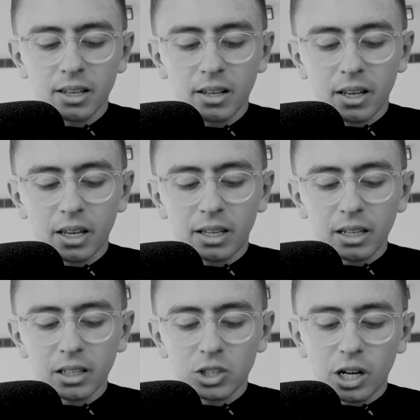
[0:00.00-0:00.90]
In
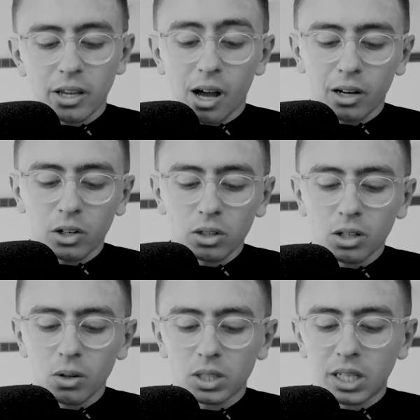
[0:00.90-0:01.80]
Gillage, our young are not
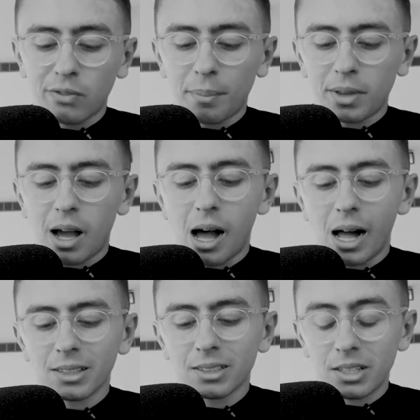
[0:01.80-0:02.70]
told to give up their
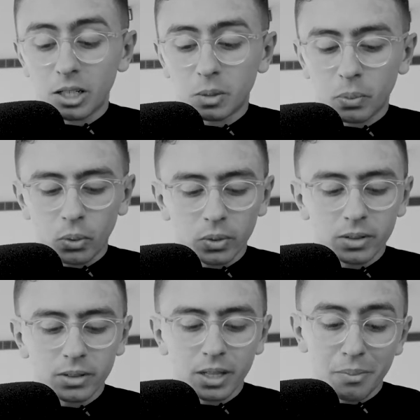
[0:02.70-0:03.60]
arts, their
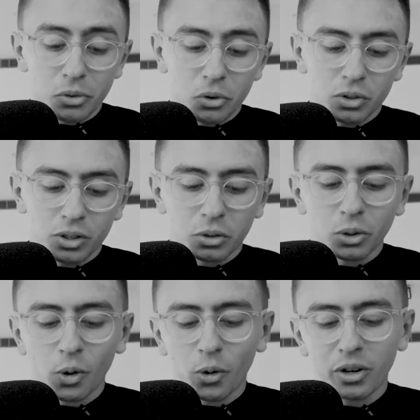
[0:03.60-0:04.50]
sports, their
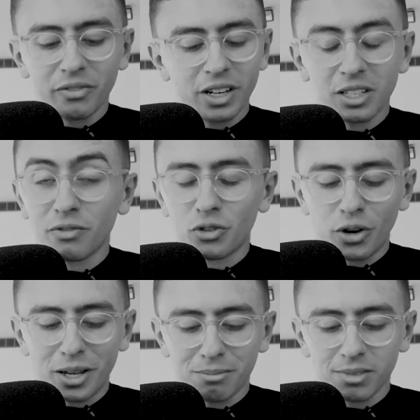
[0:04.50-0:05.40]
musical or inventive
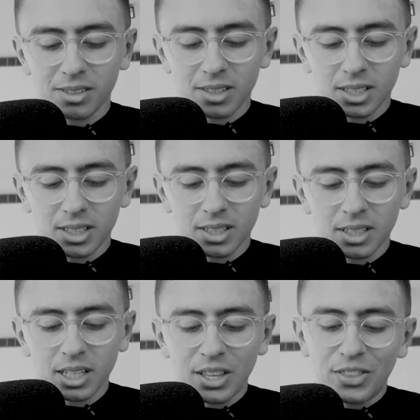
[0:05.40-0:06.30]
dreams.
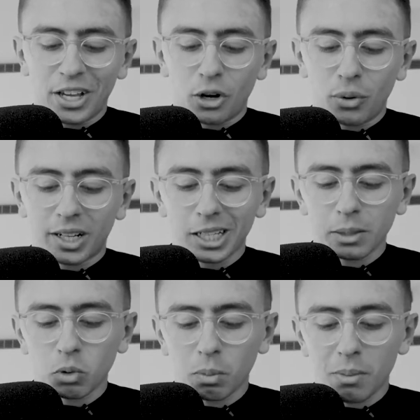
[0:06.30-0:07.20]
Their
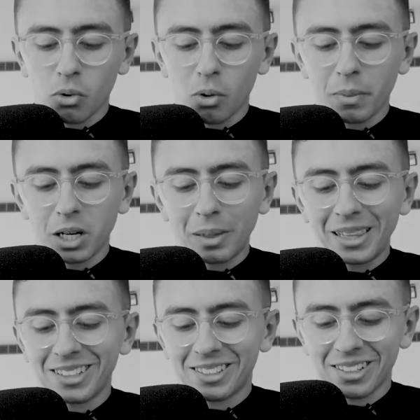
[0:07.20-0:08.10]
curriculum will be more
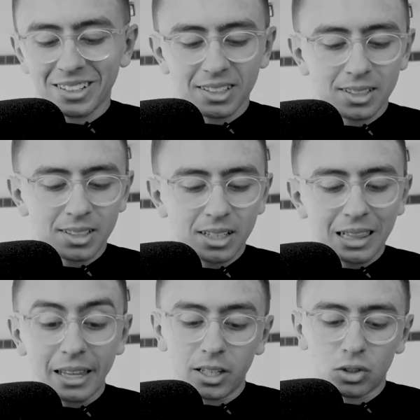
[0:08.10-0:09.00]
minimalistic,
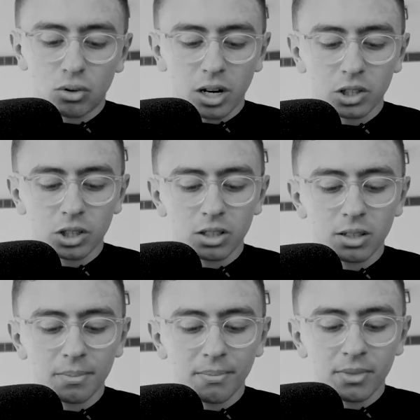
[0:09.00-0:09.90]
less structured.
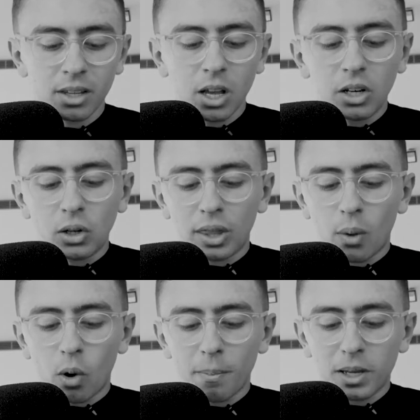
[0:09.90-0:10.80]
No, they
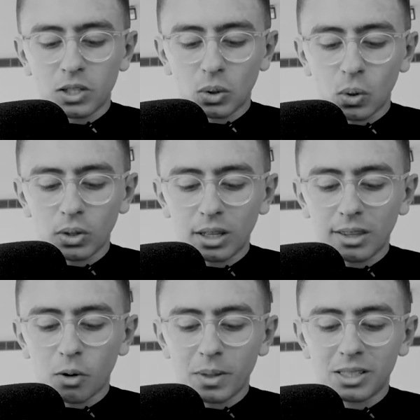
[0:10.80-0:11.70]
won't be taught that
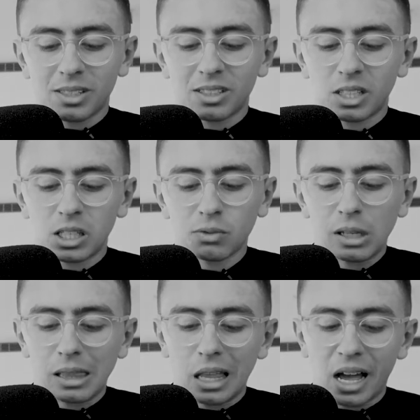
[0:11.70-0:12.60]
they'll be successful
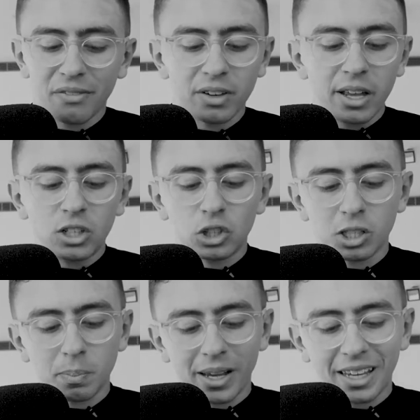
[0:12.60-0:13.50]
in life
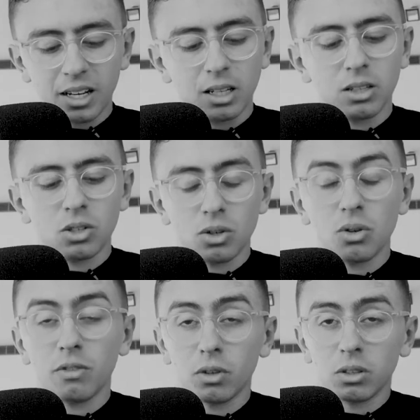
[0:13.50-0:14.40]
just by getting into
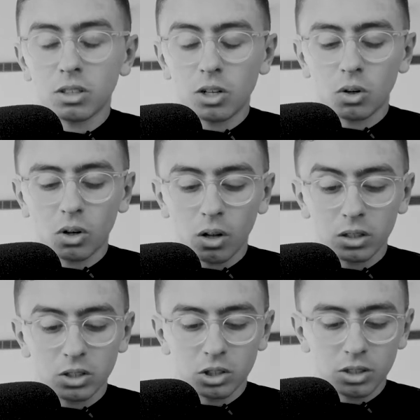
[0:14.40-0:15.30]
university or
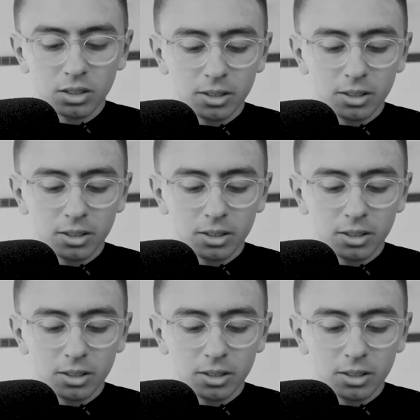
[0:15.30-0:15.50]
college.